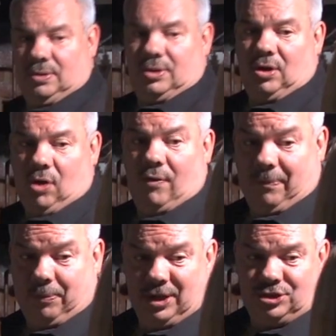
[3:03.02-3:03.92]
you know, over
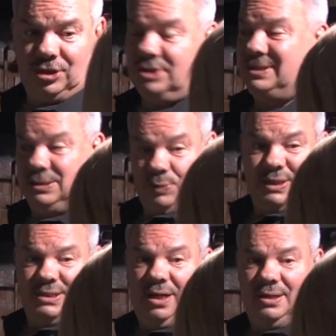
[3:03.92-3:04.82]
pressure, because that's what it
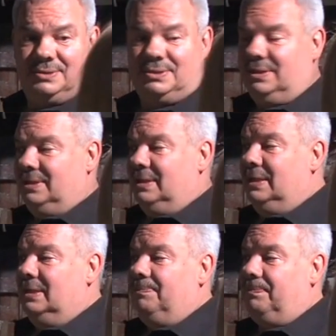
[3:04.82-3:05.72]
does,
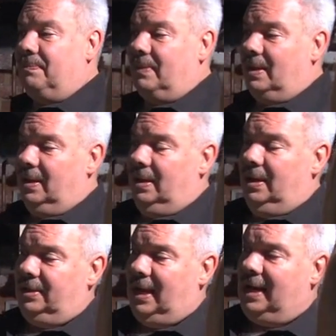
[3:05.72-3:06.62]

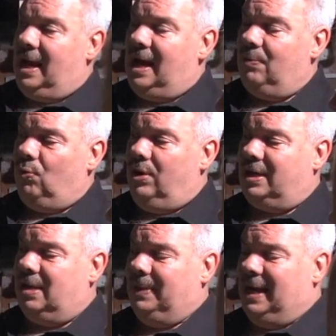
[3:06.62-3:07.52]
that hot water
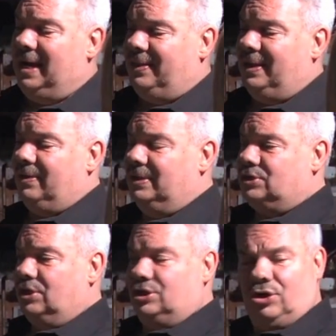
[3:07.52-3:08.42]
coming out of there is
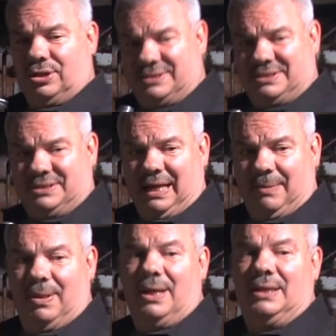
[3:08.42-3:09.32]
going to turn into steam,
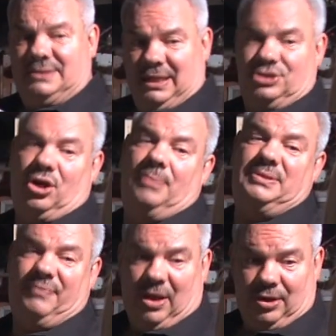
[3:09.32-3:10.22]
10 times
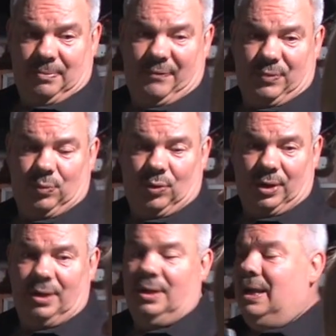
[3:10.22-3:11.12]
the volume of the
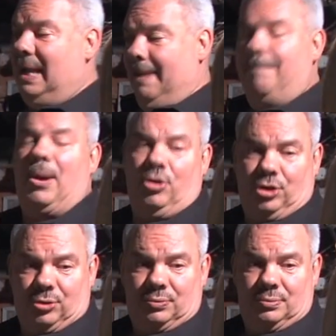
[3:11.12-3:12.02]
water, and burn
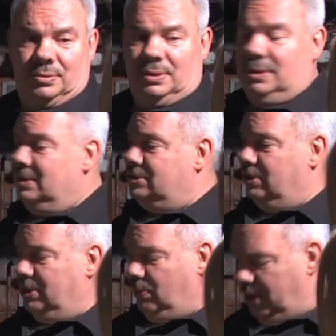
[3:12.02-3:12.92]
you. So
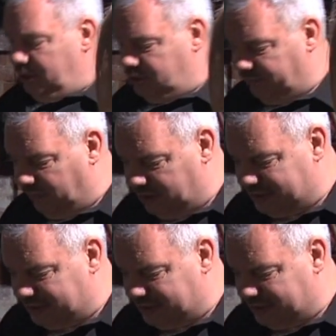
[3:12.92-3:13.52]
you want to divert it